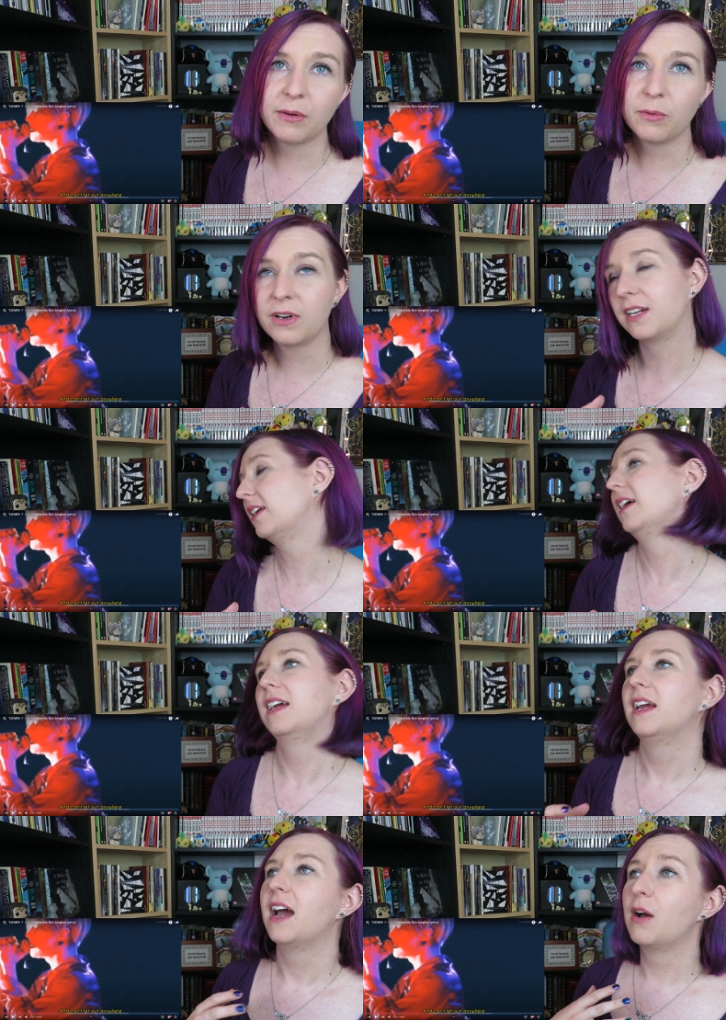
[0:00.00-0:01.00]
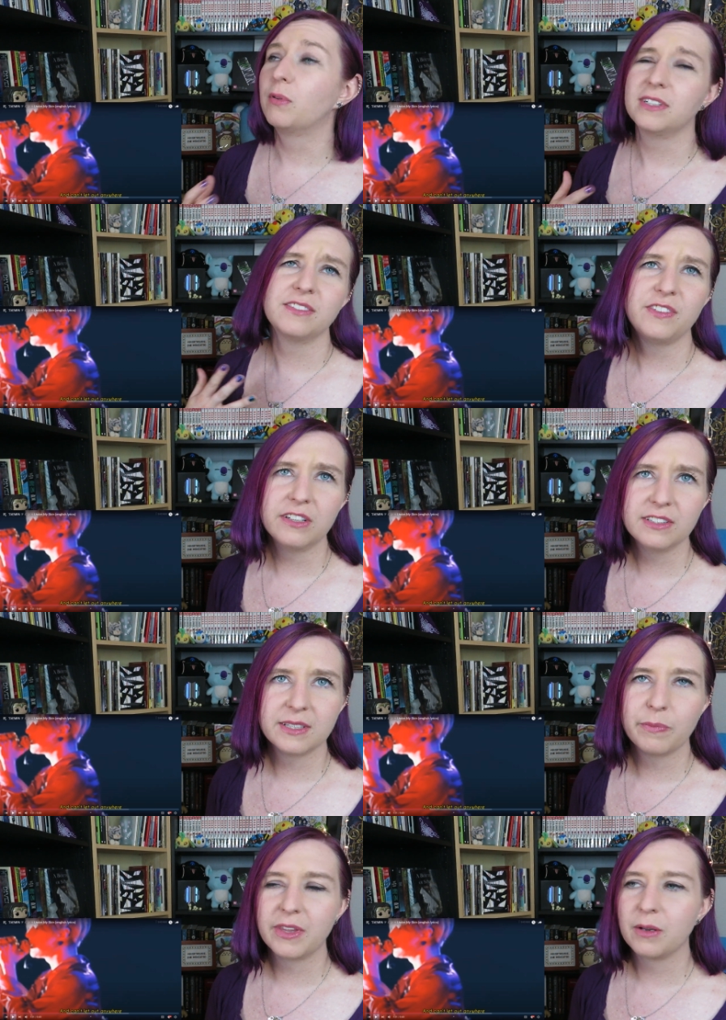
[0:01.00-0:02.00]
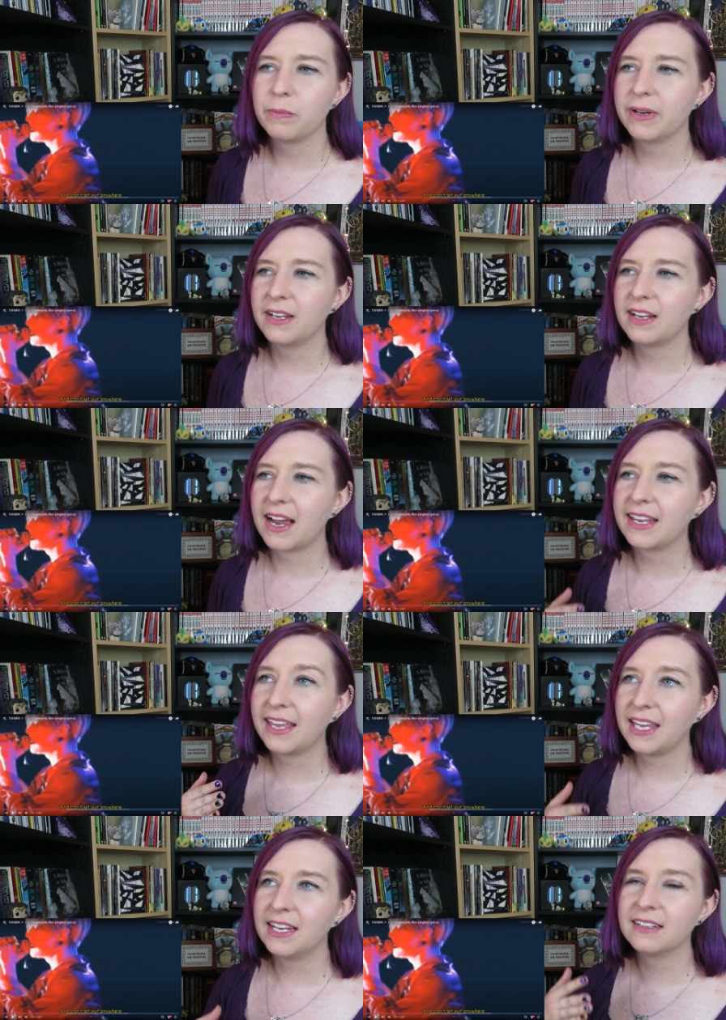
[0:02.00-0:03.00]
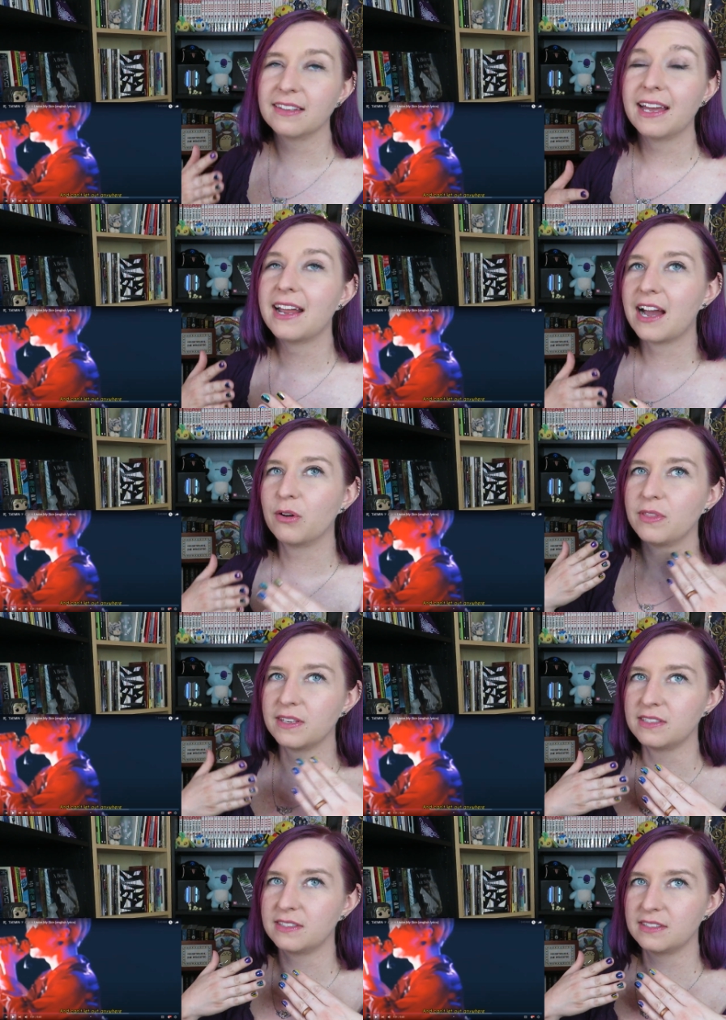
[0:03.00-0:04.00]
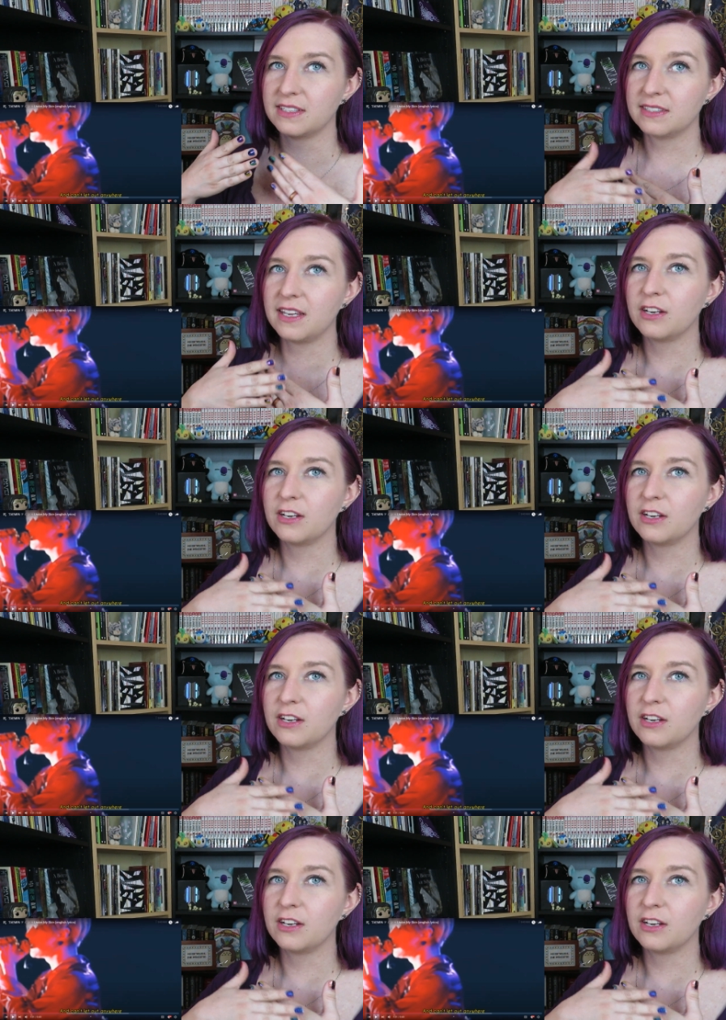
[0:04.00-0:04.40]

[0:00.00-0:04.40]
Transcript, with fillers: I want, I want to feel something, but I can't let out this this